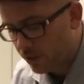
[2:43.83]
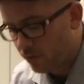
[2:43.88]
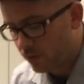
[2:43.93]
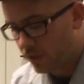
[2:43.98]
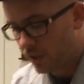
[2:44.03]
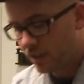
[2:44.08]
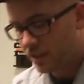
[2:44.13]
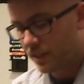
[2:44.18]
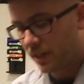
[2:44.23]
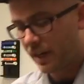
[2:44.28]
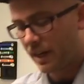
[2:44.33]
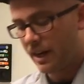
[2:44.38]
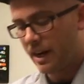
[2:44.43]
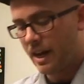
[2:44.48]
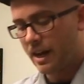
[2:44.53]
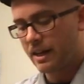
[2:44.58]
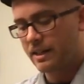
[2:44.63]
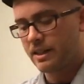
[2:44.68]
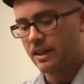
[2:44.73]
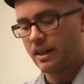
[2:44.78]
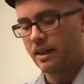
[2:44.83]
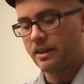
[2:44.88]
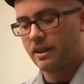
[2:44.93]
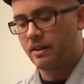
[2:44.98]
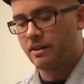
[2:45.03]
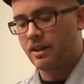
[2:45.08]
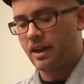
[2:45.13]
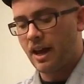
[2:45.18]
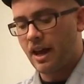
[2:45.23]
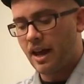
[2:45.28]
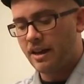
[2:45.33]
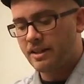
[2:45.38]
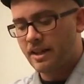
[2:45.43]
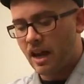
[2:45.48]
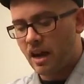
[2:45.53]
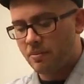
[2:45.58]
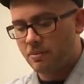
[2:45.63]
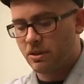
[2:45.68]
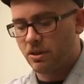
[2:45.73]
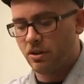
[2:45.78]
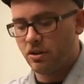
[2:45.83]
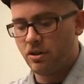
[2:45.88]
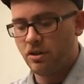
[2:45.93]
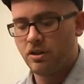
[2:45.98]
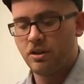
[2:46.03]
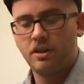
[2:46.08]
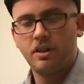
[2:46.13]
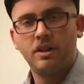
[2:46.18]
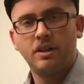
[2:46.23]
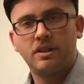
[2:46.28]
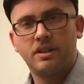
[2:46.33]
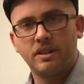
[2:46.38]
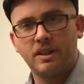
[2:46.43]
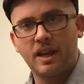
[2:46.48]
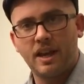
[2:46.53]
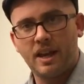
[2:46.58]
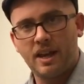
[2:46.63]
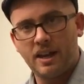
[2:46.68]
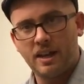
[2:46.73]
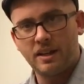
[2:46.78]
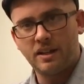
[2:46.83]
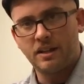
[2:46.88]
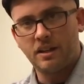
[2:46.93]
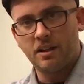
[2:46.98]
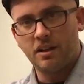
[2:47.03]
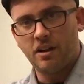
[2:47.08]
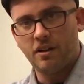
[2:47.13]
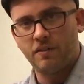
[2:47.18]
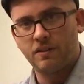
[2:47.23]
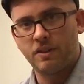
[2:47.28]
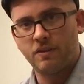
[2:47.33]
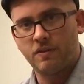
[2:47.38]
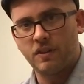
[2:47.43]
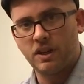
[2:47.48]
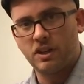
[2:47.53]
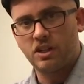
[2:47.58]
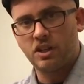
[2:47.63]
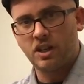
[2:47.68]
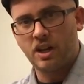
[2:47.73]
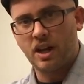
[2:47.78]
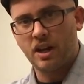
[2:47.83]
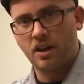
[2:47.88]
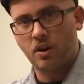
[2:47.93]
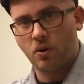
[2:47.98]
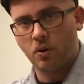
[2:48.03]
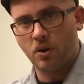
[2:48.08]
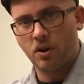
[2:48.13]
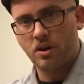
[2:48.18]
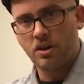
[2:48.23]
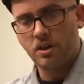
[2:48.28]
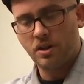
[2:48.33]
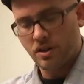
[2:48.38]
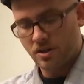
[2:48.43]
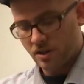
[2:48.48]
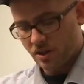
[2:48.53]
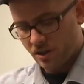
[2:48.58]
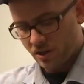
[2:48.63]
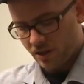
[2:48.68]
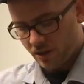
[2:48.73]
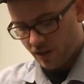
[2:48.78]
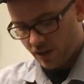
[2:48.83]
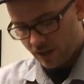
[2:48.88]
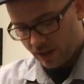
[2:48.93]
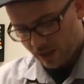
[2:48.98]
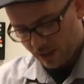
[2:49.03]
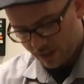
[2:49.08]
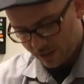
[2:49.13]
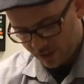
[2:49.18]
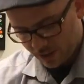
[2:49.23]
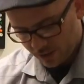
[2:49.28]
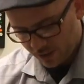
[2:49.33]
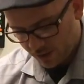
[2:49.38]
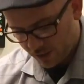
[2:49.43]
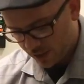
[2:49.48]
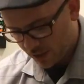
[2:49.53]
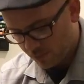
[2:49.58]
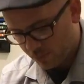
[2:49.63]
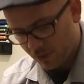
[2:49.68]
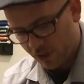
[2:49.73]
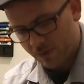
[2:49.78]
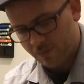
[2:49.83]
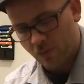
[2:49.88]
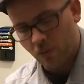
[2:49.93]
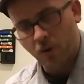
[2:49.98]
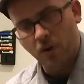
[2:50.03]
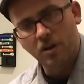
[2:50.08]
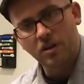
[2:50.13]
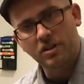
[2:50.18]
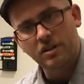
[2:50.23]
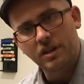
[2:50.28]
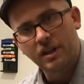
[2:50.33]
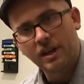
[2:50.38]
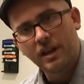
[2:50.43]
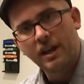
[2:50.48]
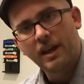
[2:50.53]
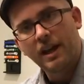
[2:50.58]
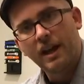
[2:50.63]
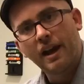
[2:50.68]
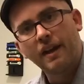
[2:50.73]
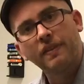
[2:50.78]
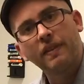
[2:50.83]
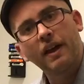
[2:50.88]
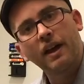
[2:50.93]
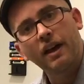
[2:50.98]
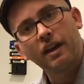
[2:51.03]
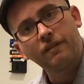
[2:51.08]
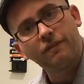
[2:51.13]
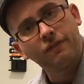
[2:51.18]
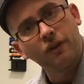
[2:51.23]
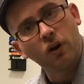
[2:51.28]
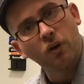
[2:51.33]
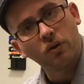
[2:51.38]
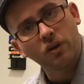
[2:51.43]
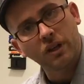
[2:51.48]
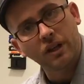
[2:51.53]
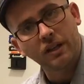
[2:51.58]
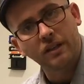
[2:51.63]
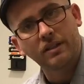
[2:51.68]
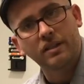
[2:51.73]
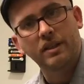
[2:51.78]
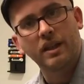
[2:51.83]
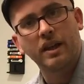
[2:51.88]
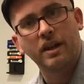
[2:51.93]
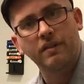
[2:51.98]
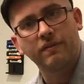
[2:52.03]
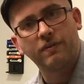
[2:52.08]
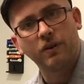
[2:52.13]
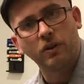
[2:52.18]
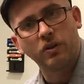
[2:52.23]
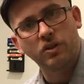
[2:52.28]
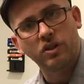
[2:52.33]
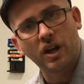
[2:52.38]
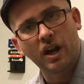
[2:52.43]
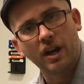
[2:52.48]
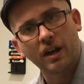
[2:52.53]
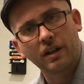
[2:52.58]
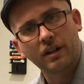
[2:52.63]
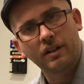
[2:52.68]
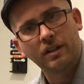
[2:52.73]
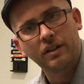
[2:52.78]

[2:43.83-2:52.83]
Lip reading: you need to connect the adapter to the head of the VGA cord, into the display port, and the headphone into the headphone jack.